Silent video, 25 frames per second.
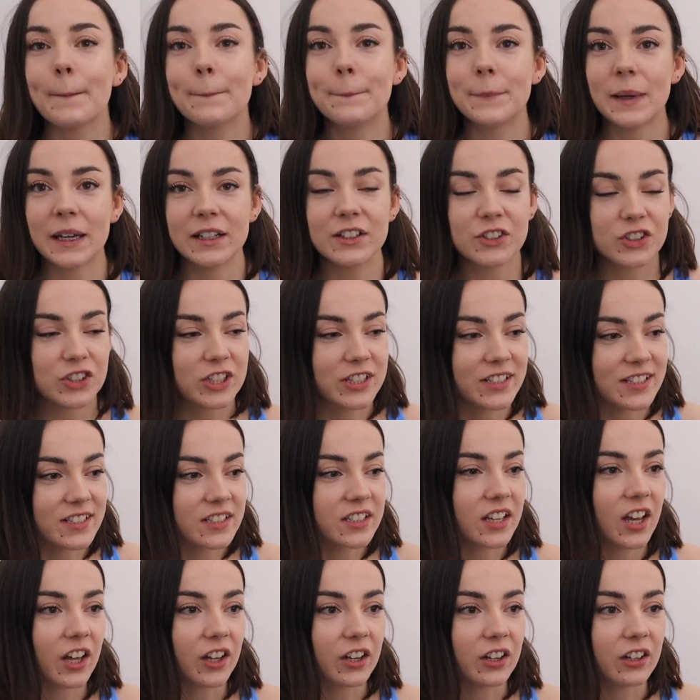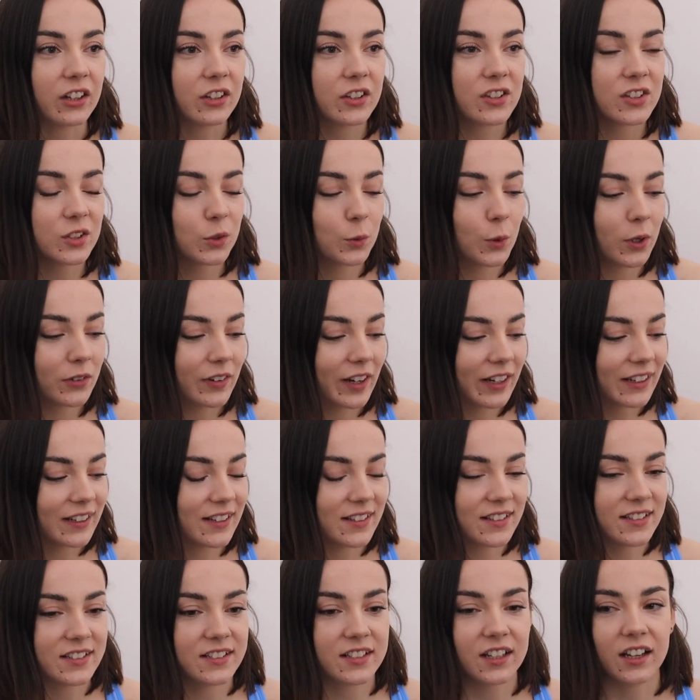Bench is done, squat rack
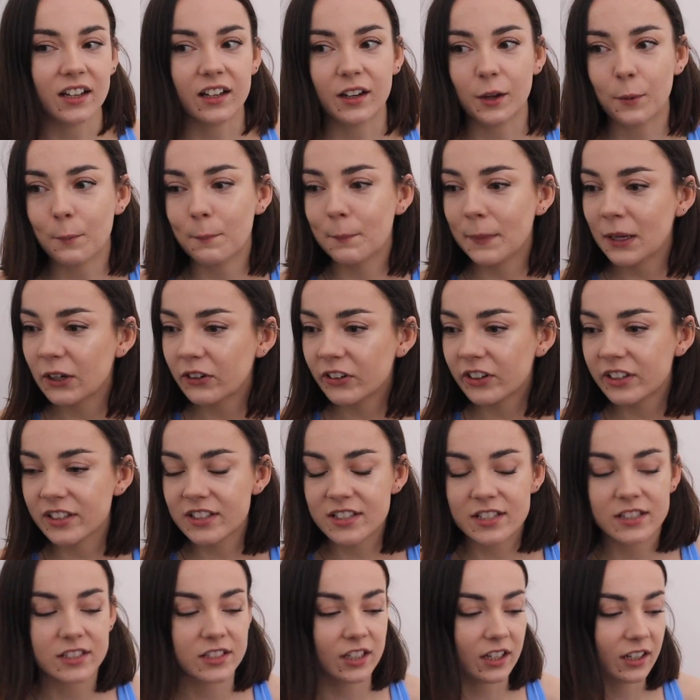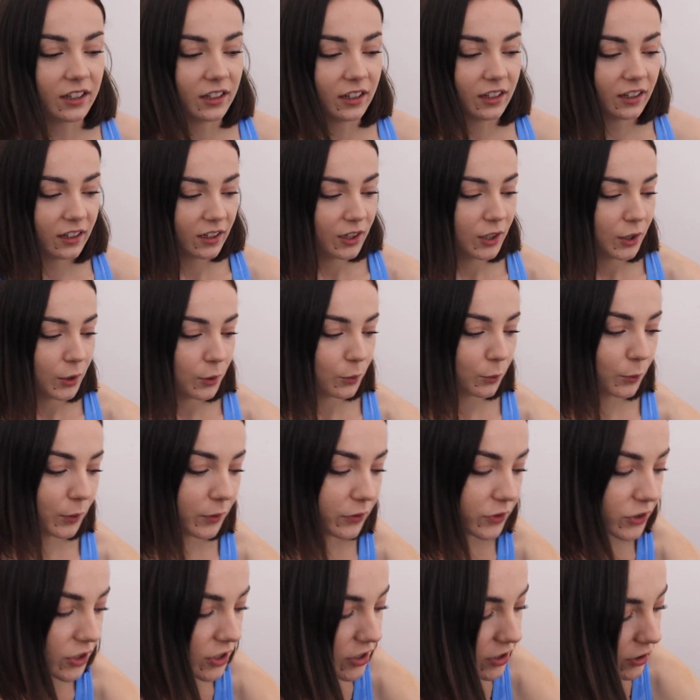is done, mirror's done.
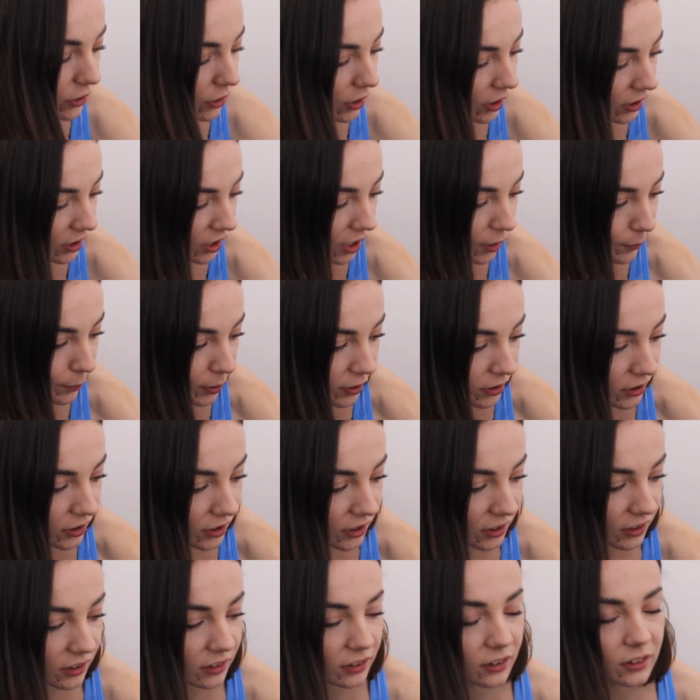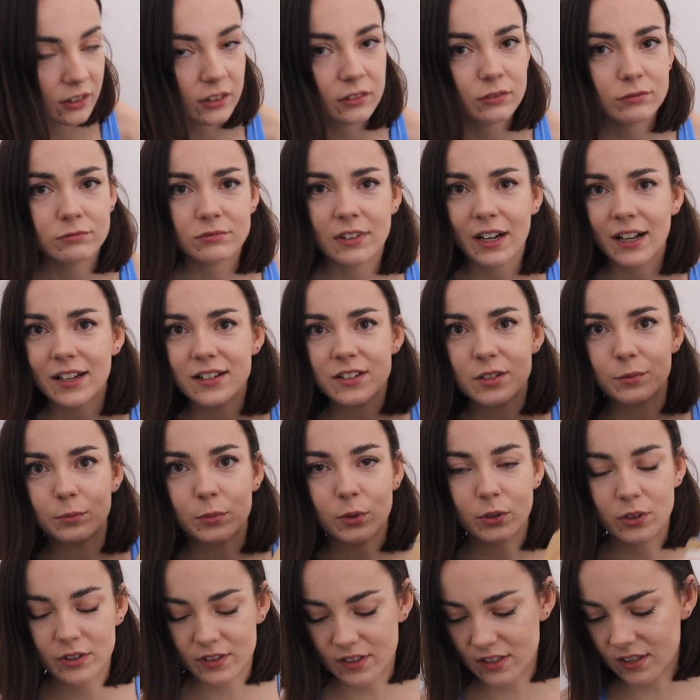We've just got a couple random
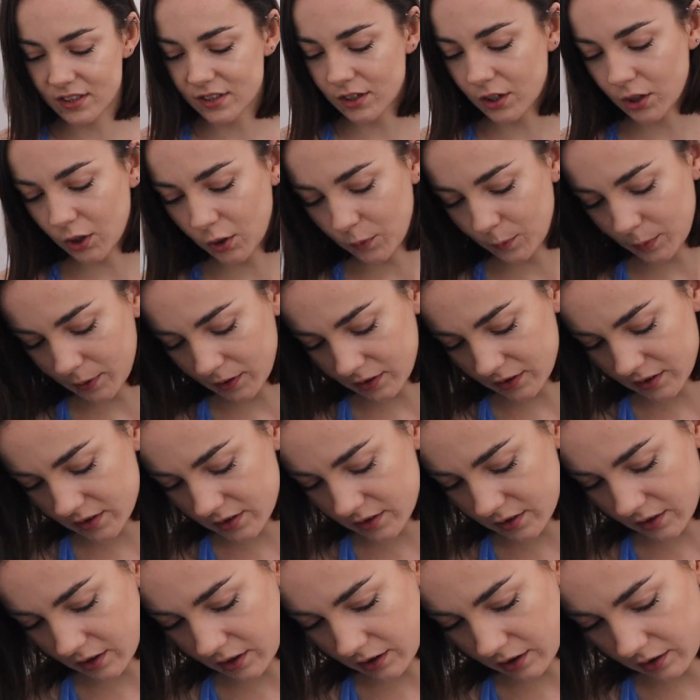boxes to open, so...